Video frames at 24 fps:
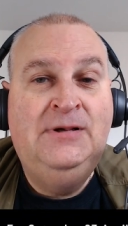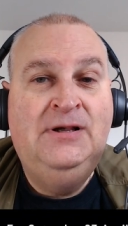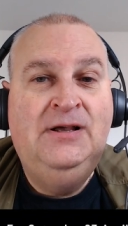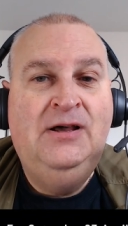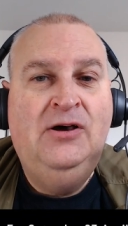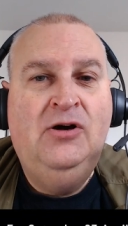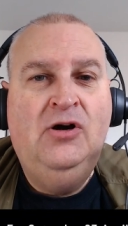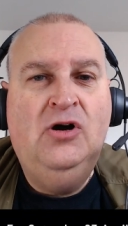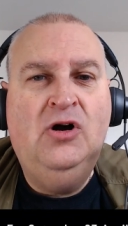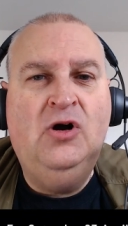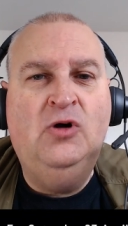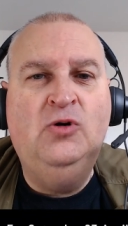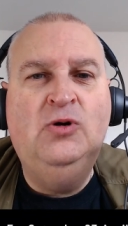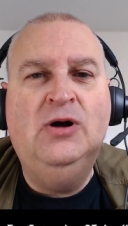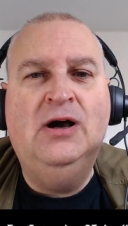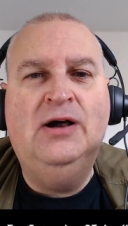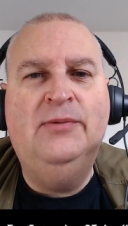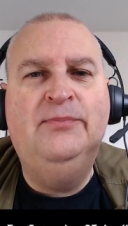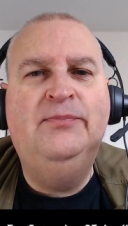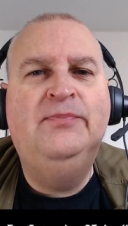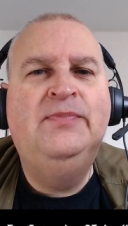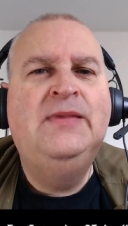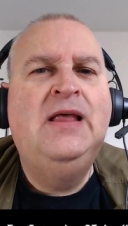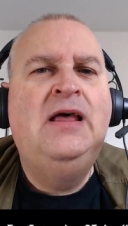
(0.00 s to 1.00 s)
Ho
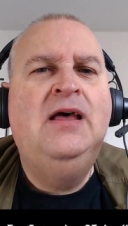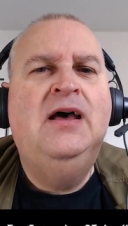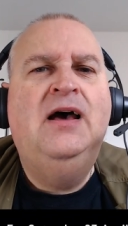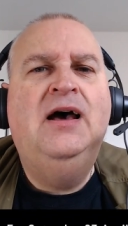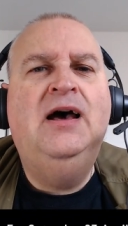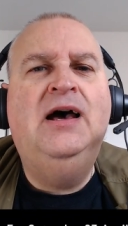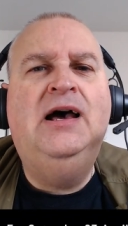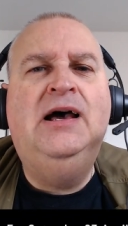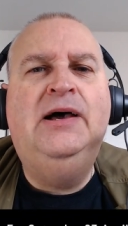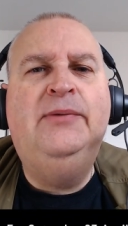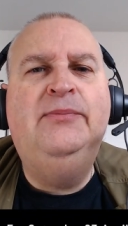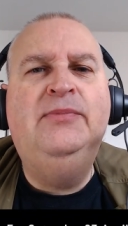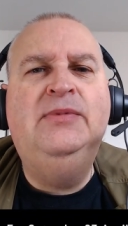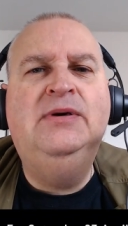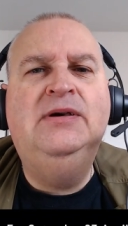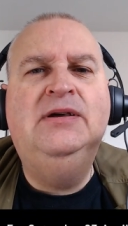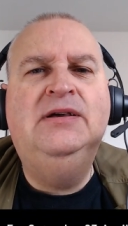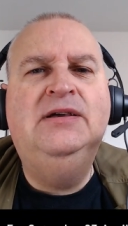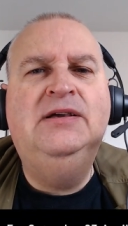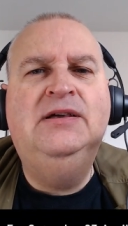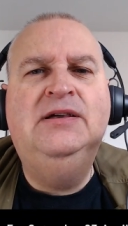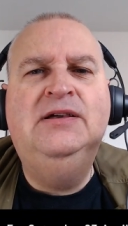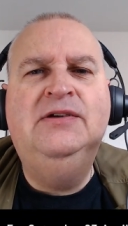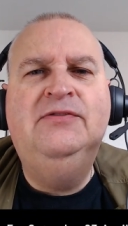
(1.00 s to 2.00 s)
hum. Um,
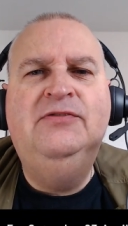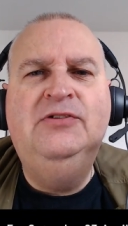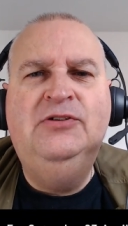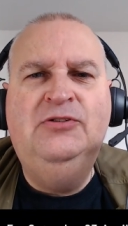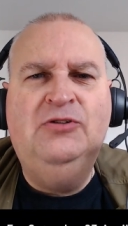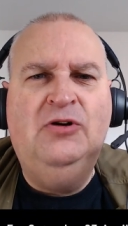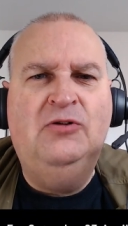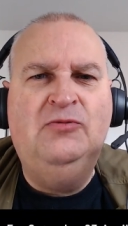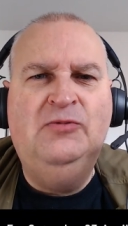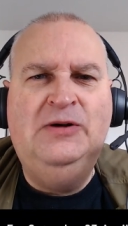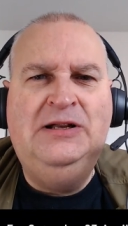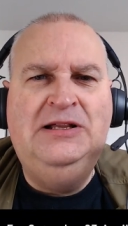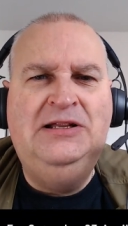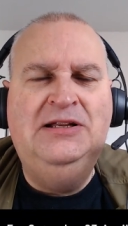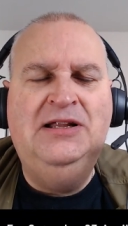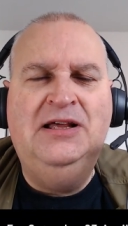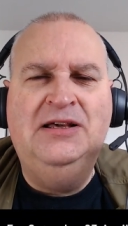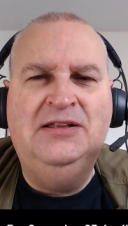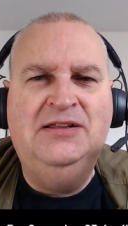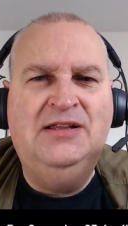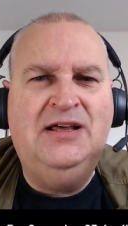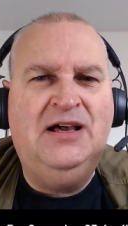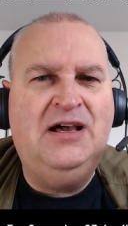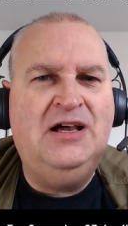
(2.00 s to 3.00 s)
if you don't really
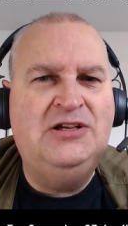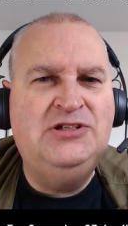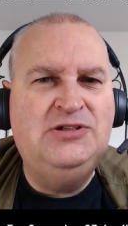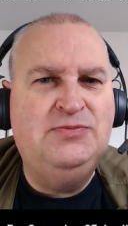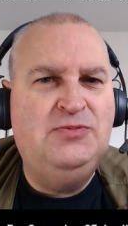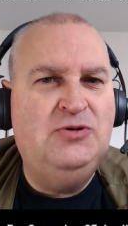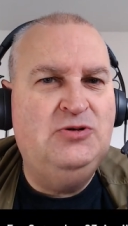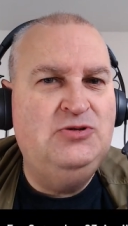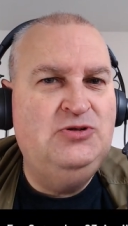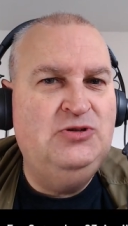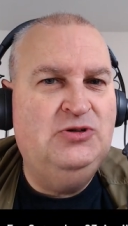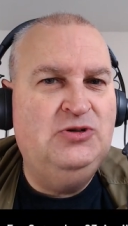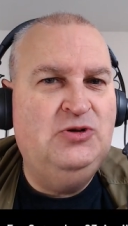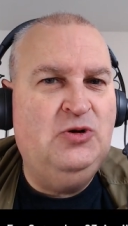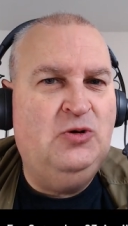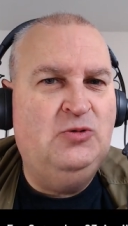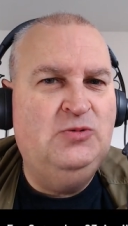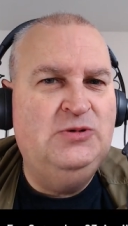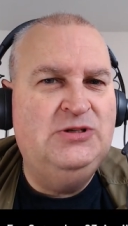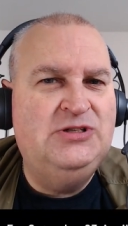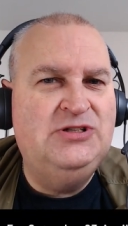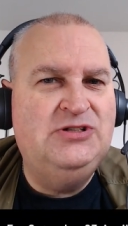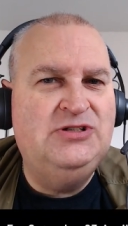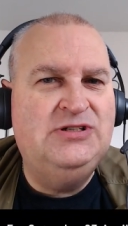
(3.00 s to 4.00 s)
like that, I suppose you could
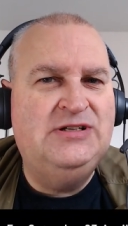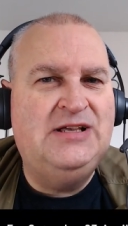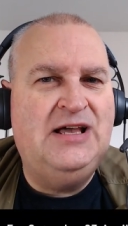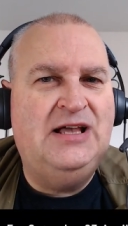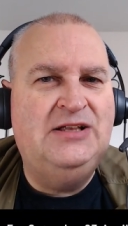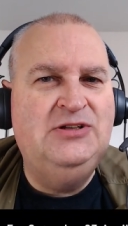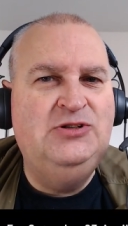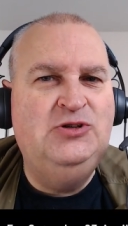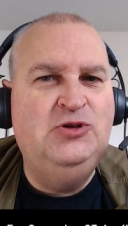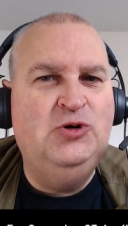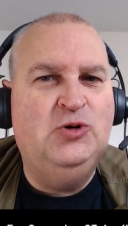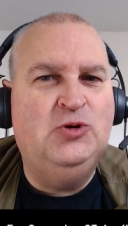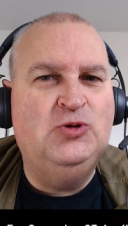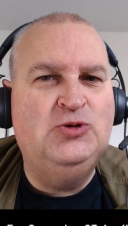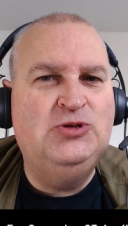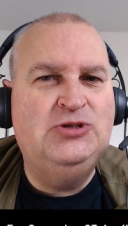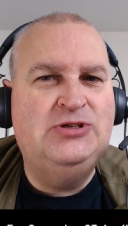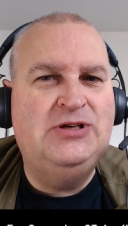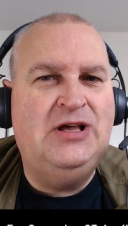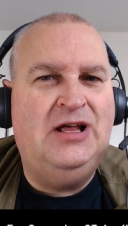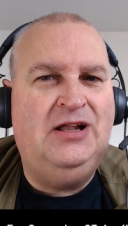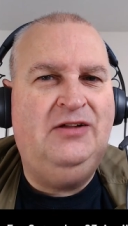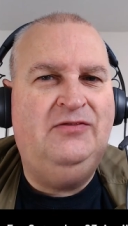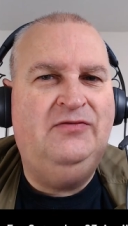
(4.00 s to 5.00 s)
always stand
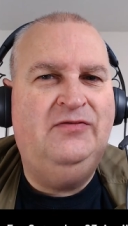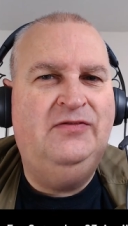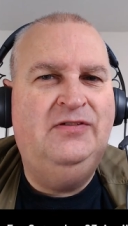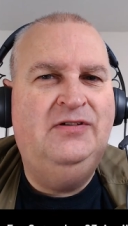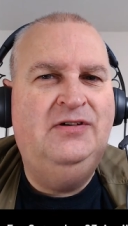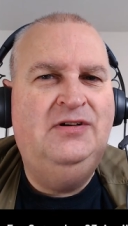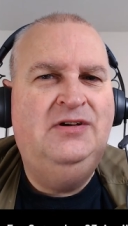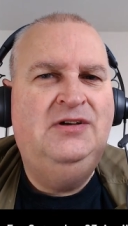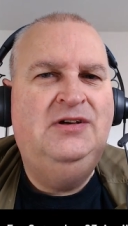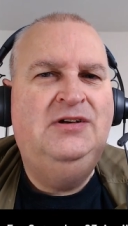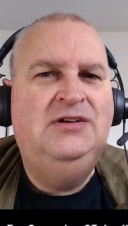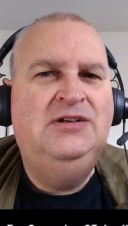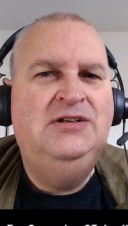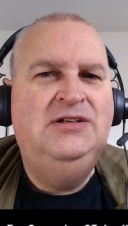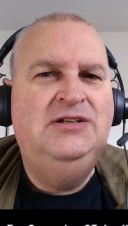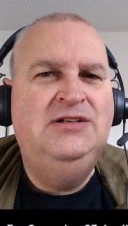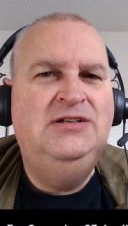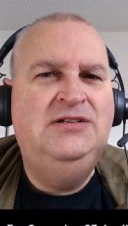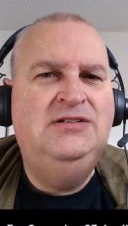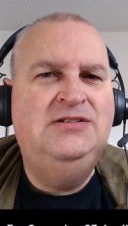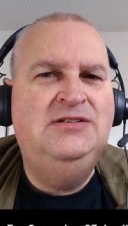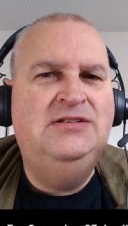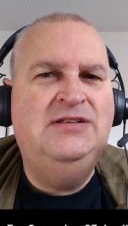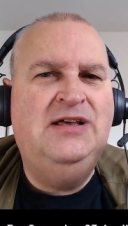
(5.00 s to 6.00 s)
yourself.
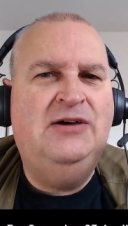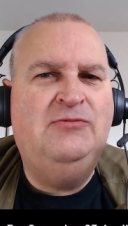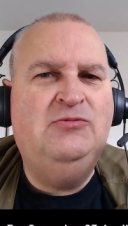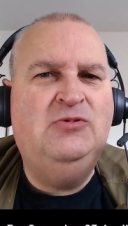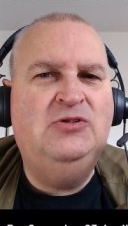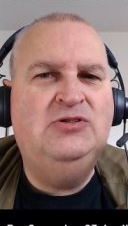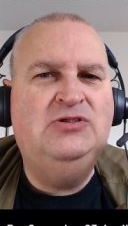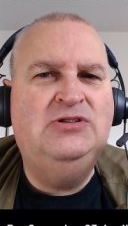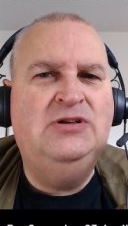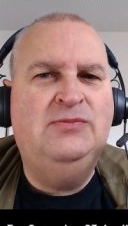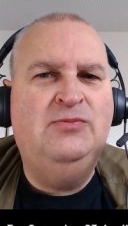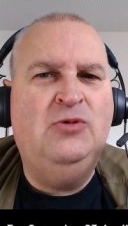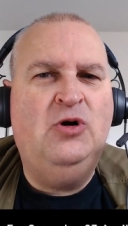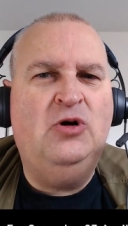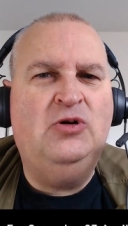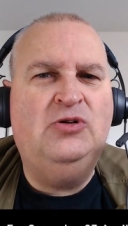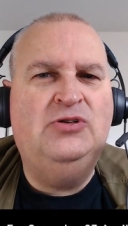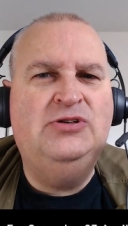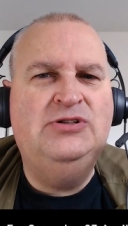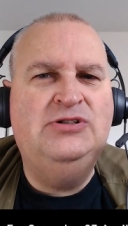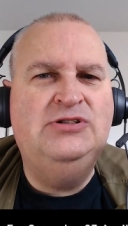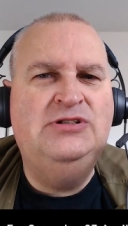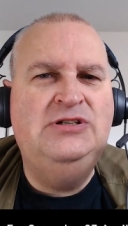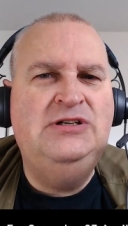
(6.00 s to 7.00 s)
Isn't that what
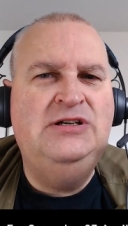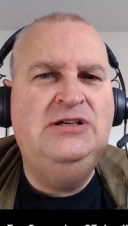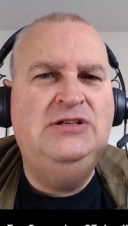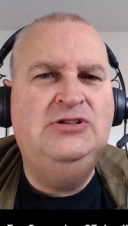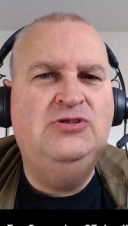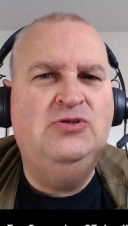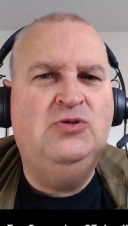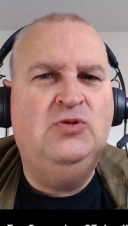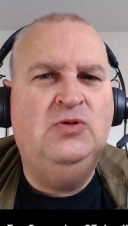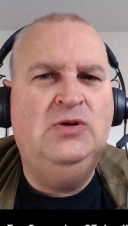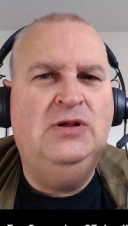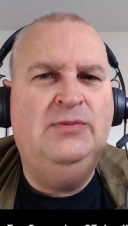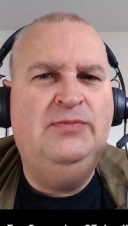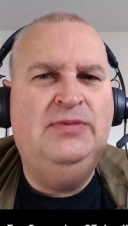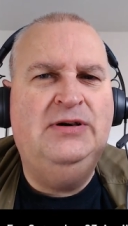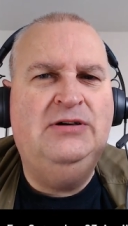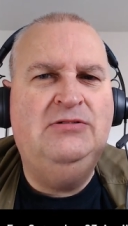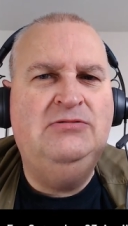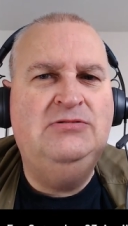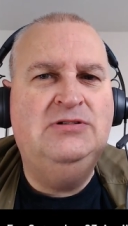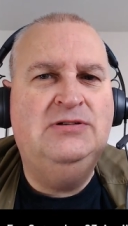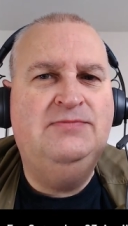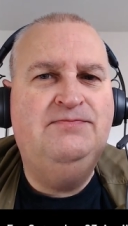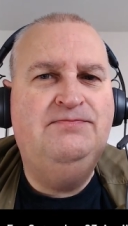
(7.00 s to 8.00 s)
democracy is all
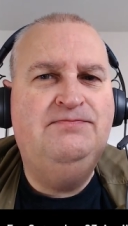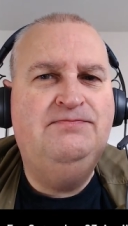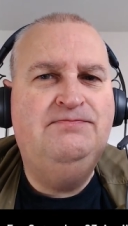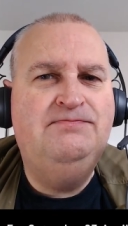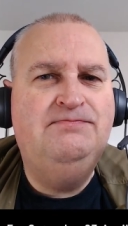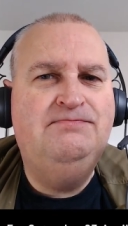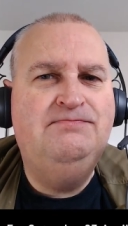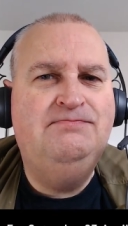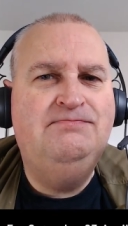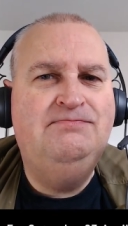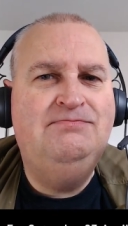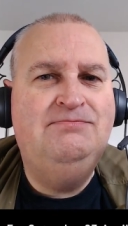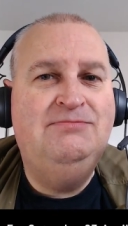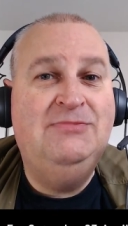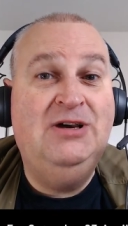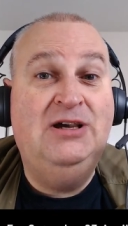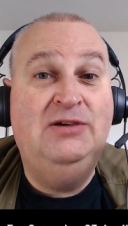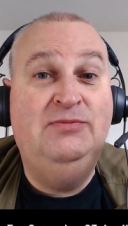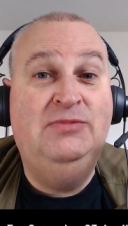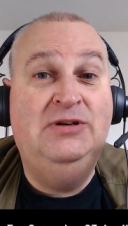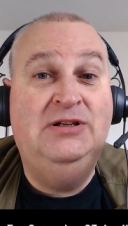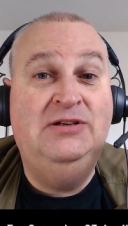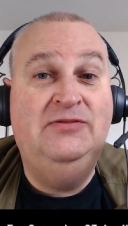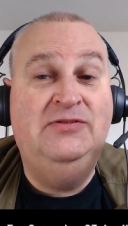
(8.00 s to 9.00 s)
about? I
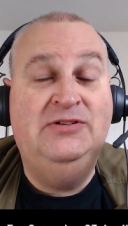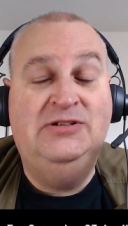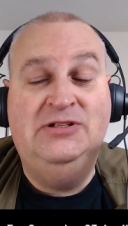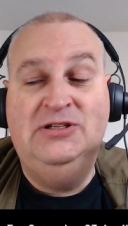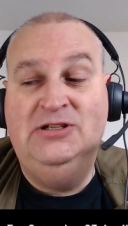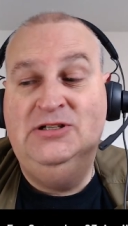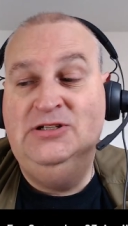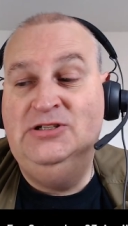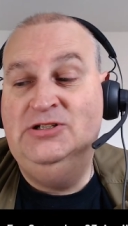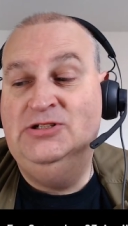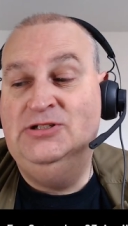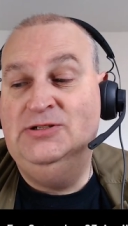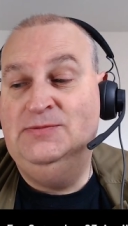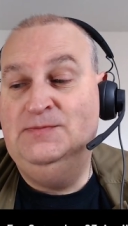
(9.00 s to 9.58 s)
believe it is.